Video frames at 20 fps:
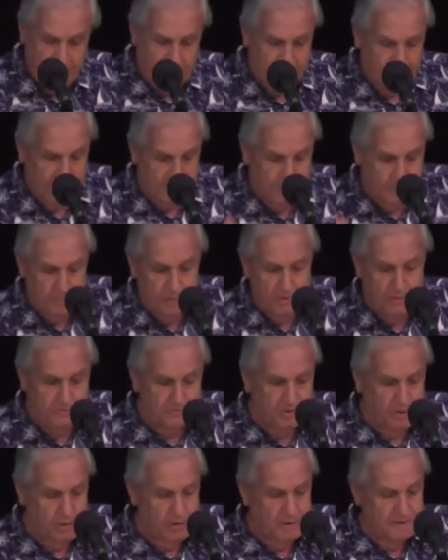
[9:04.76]
And it moved
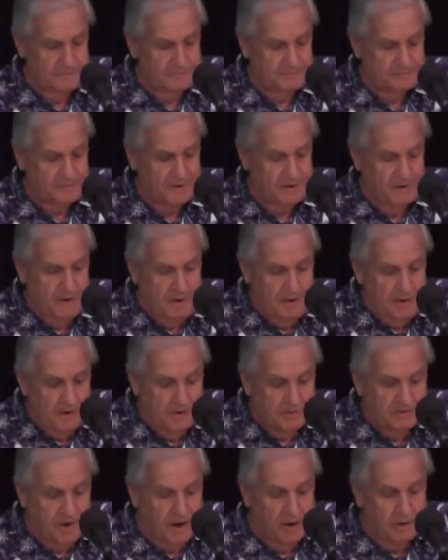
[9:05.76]
on.
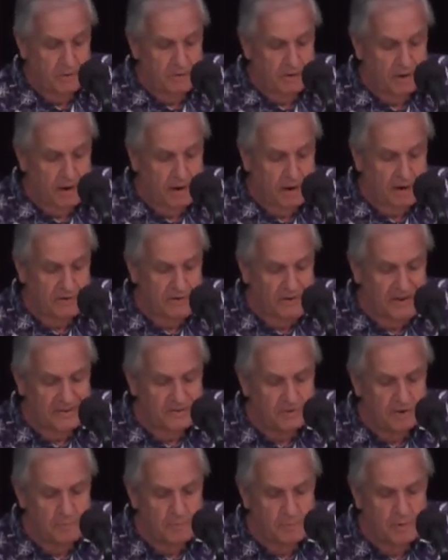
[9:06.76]
So I'd like
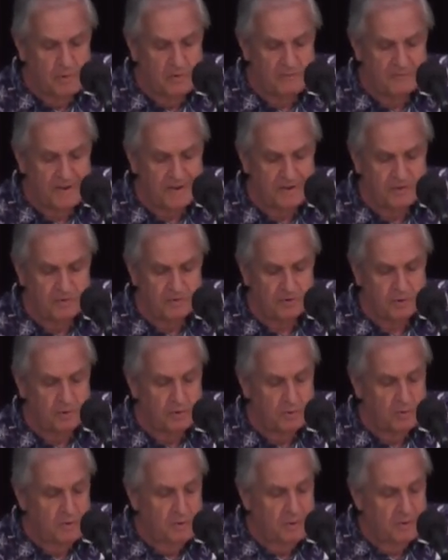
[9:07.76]
to move
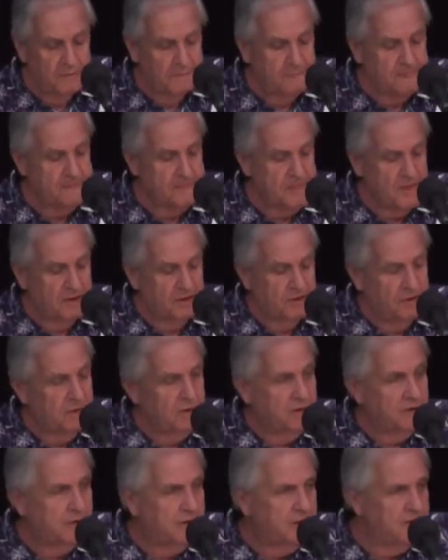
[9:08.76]
into
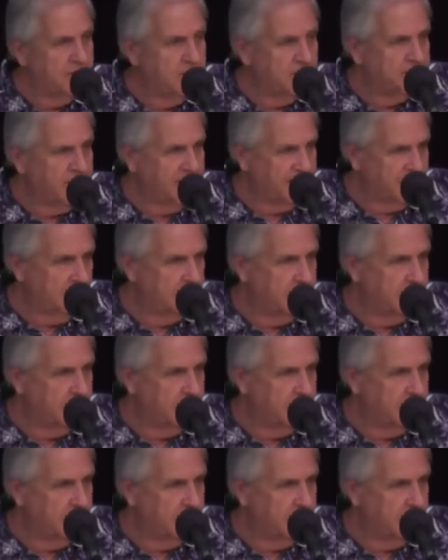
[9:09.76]
the second